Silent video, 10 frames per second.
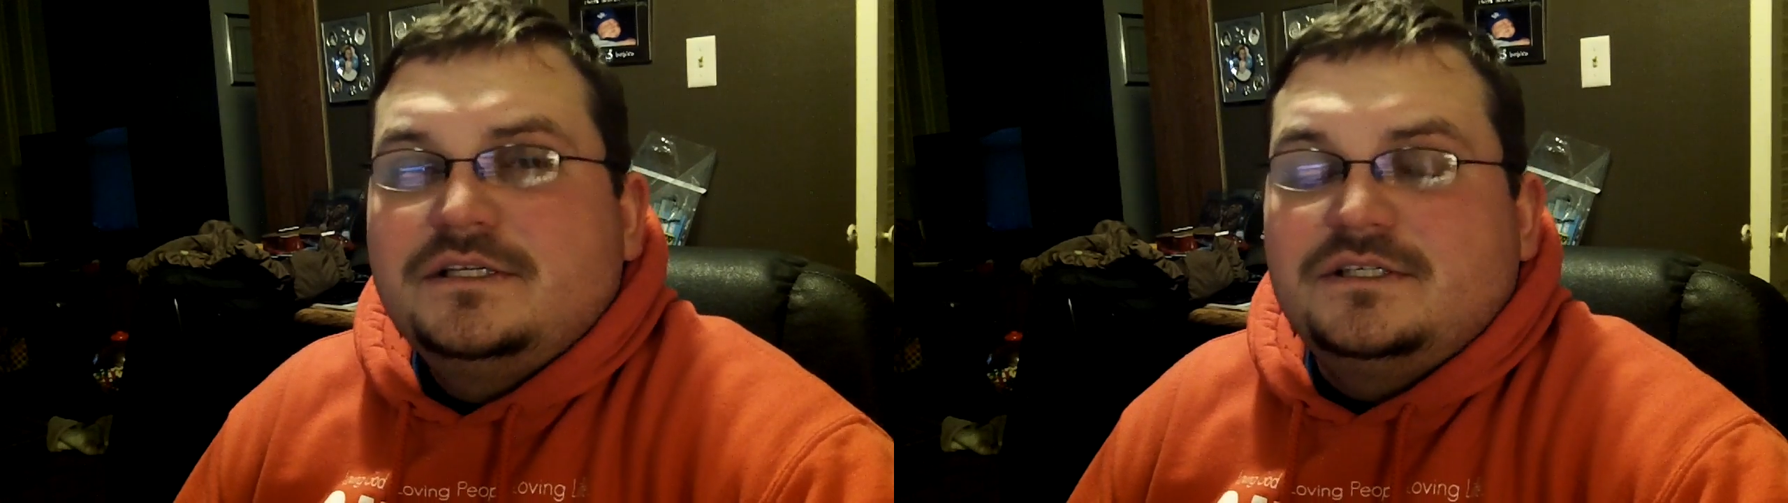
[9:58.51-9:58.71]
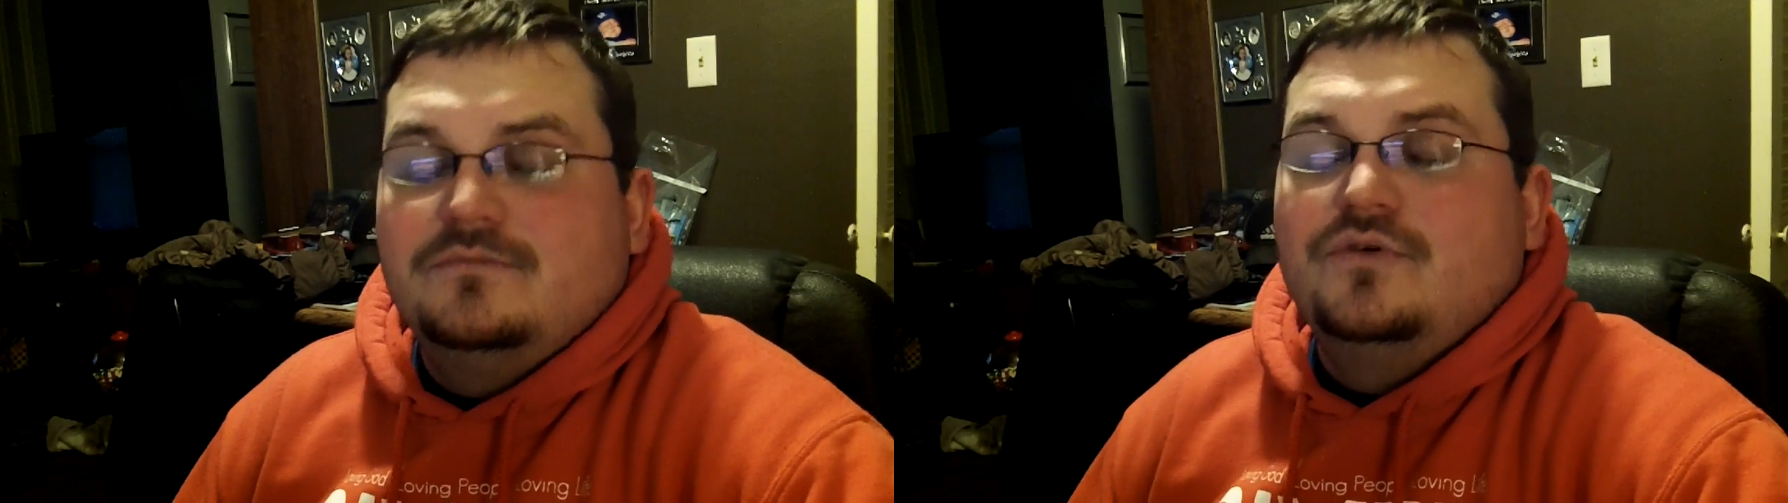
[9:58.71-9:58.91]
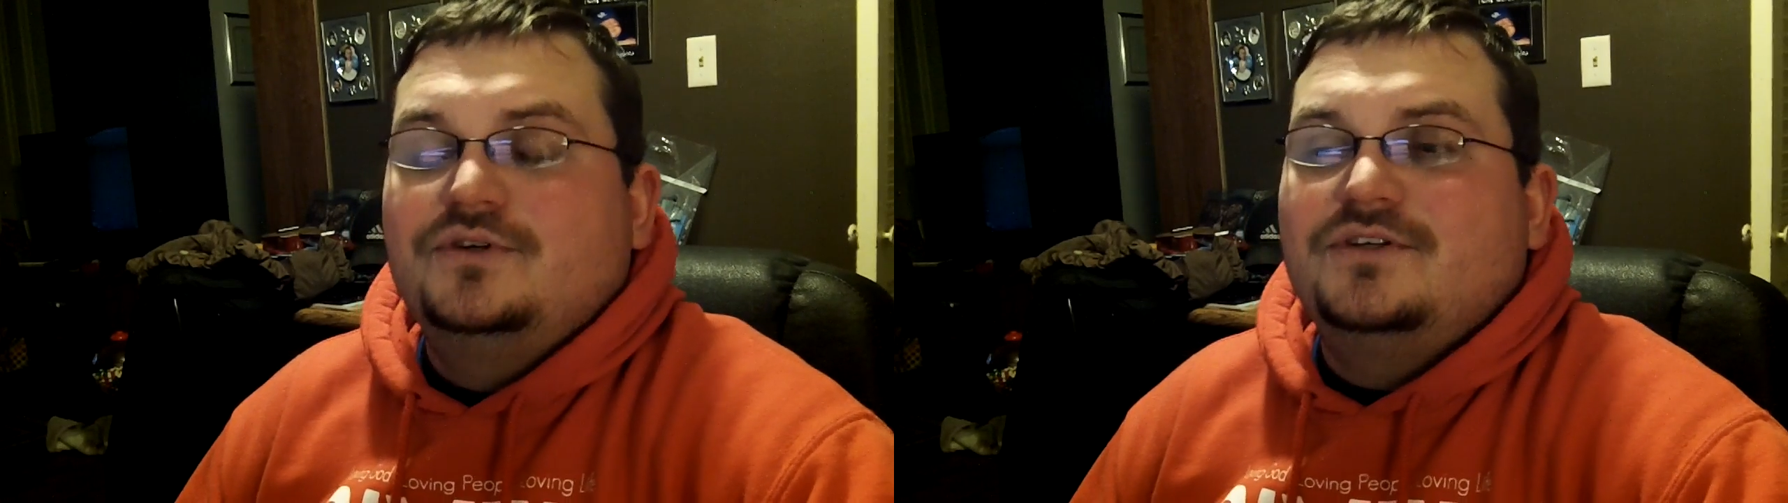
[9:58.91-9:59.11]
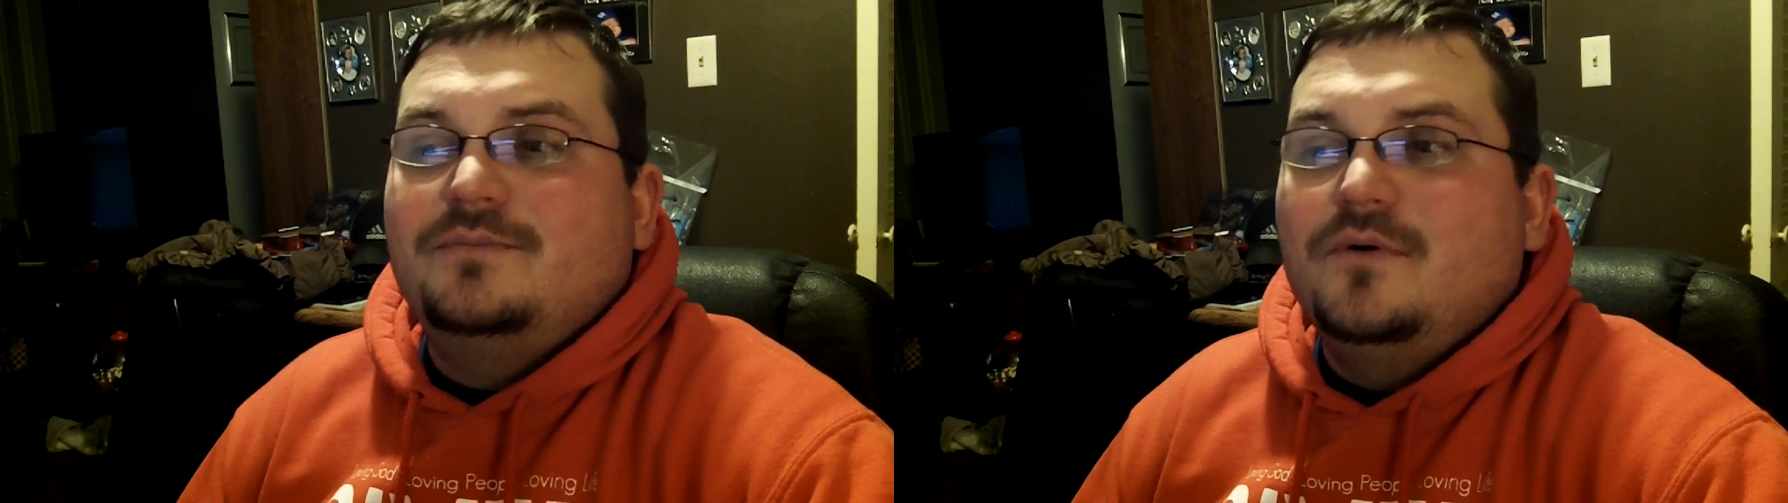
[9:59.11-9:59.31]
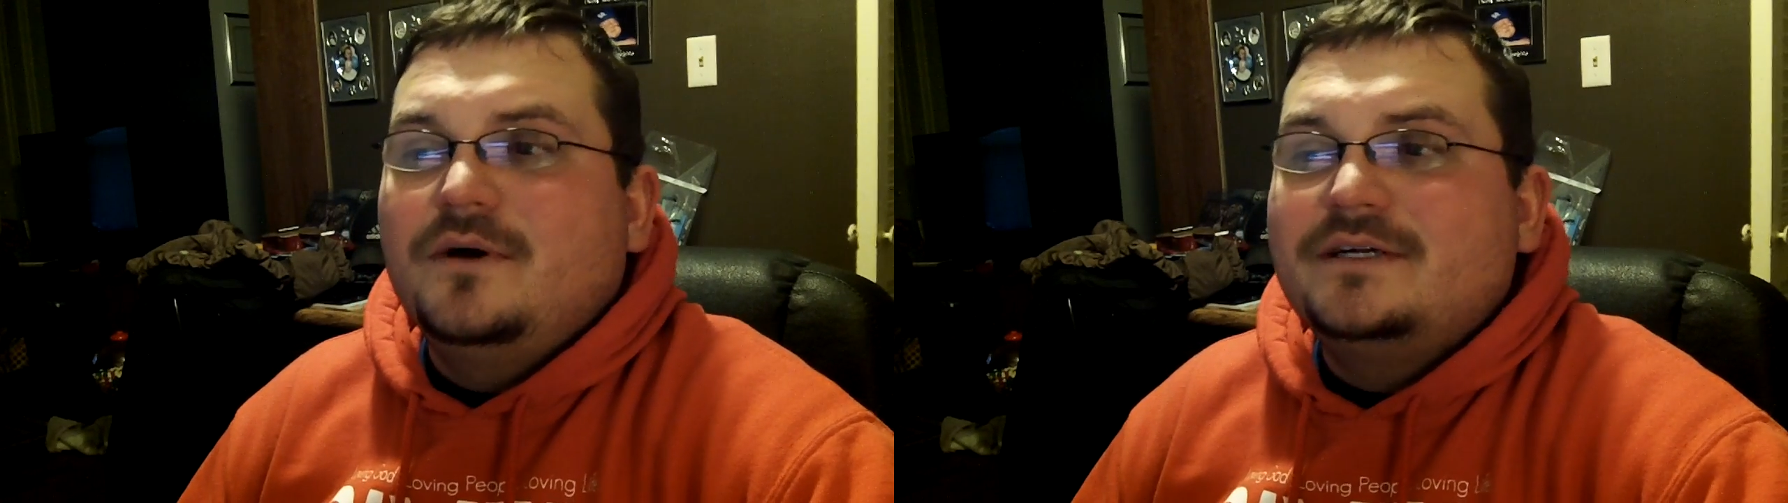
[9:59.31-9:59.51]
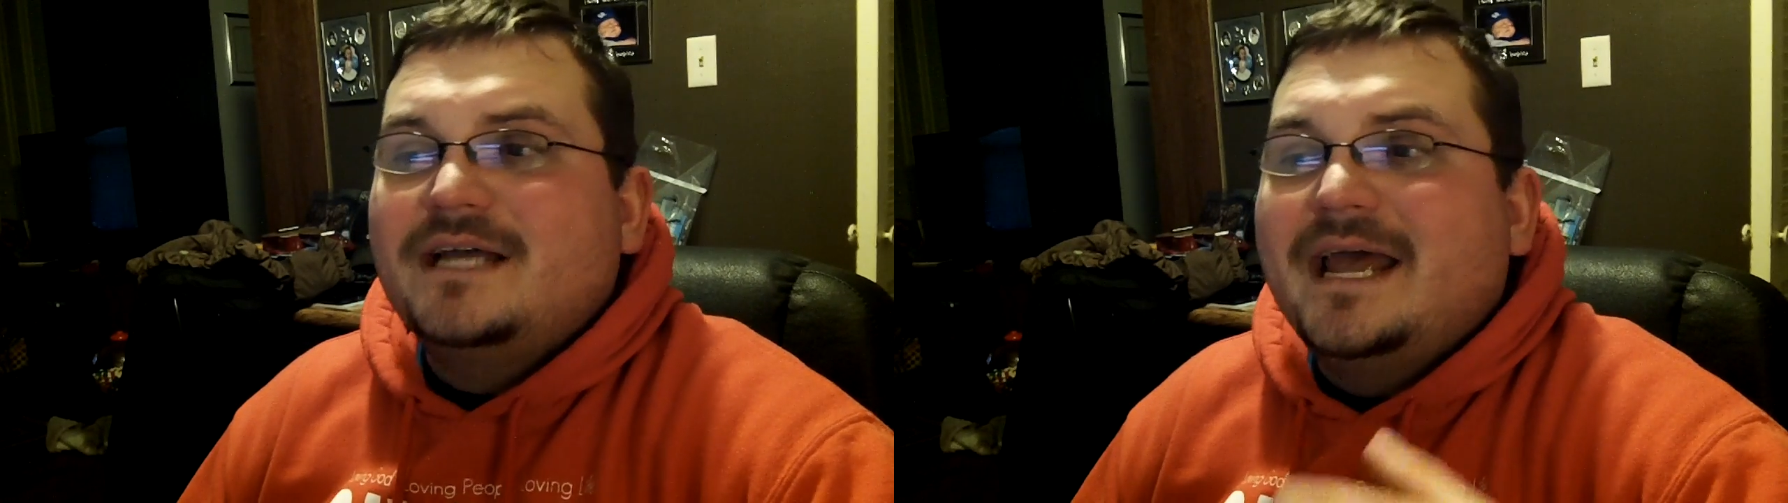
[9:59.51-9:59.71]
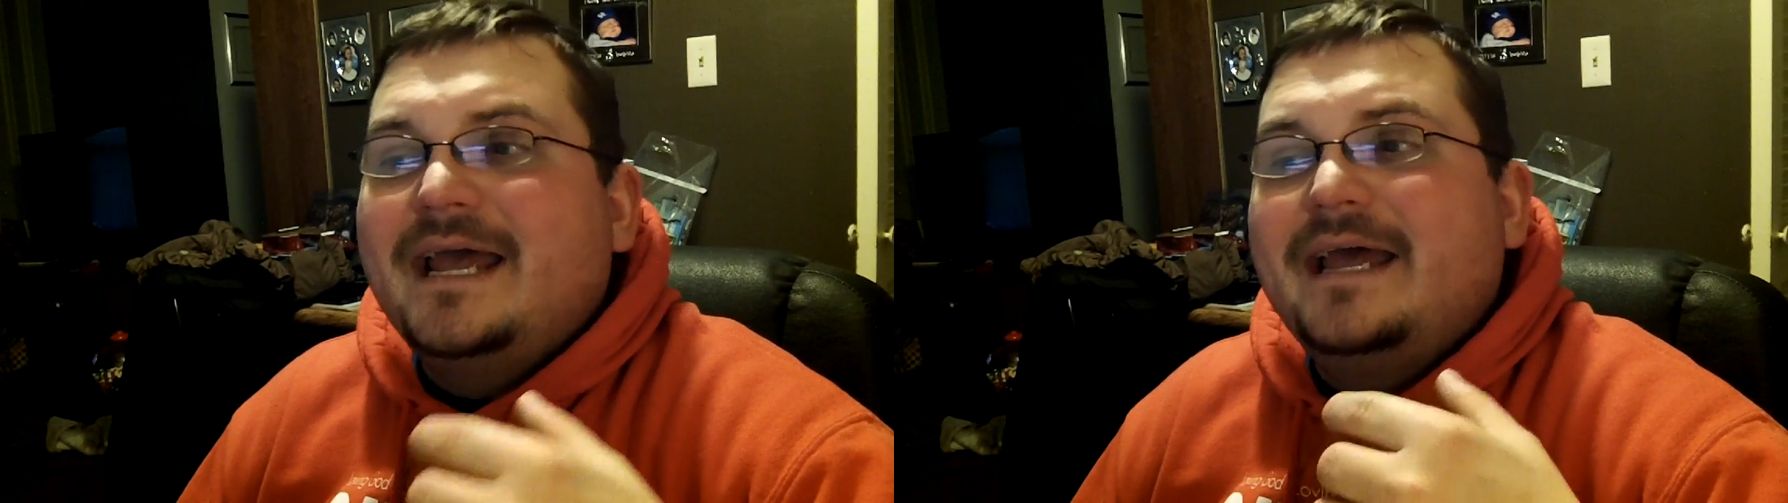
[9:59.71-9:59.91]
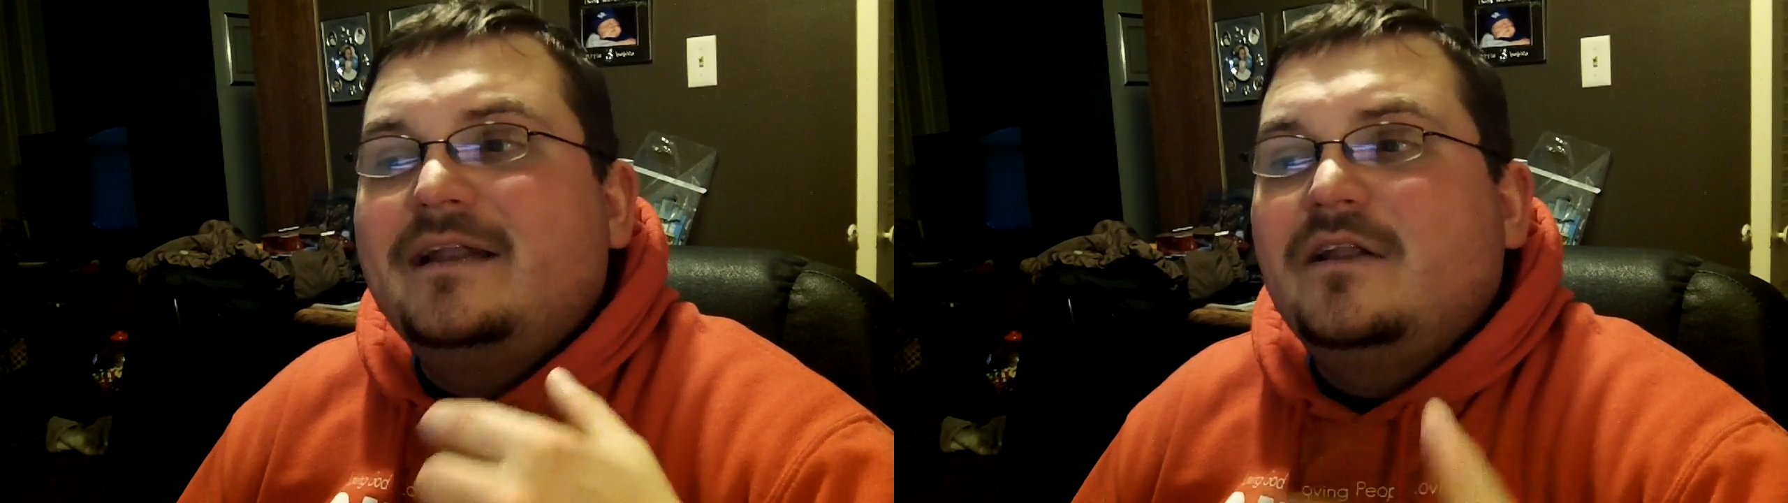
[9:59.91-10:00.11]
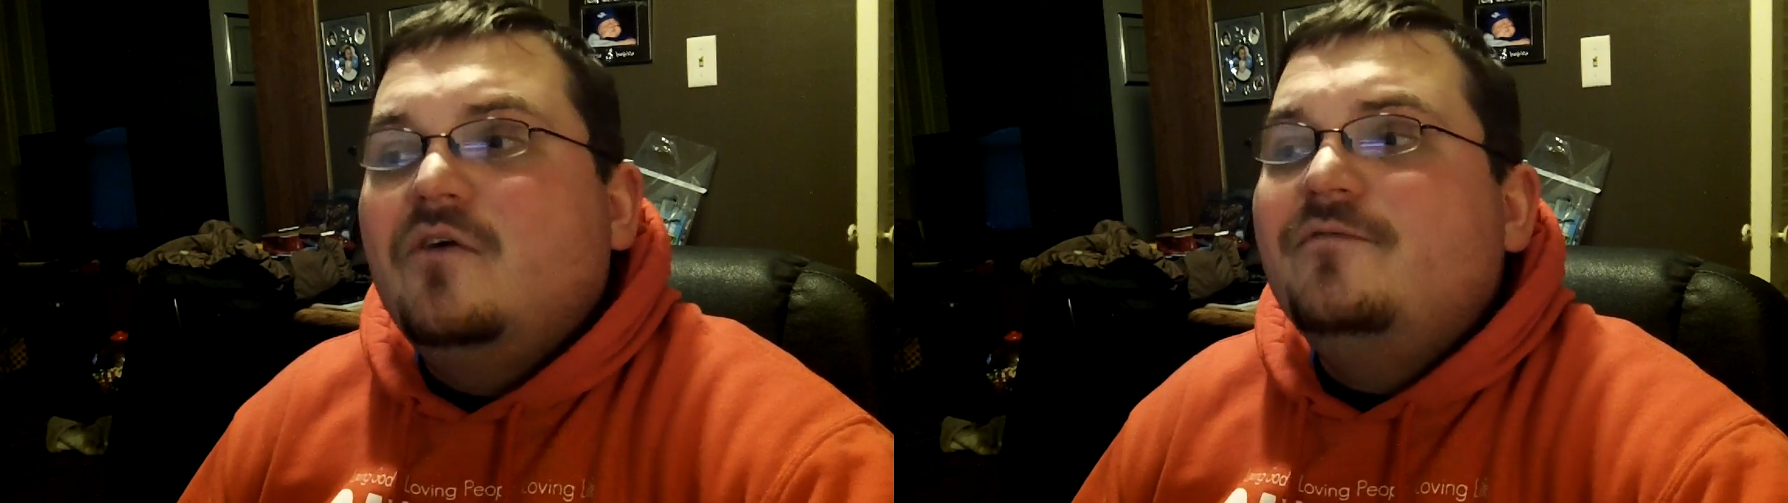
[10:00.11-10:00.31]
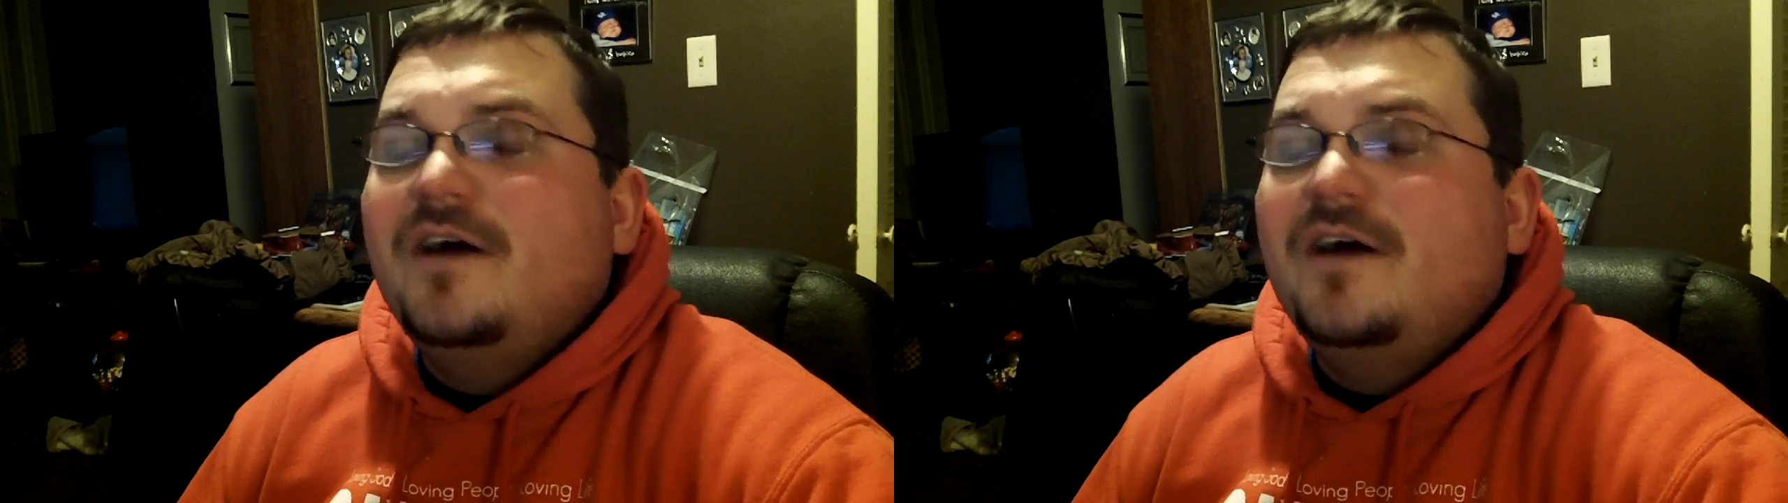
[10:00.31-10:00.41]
some more support, and Lone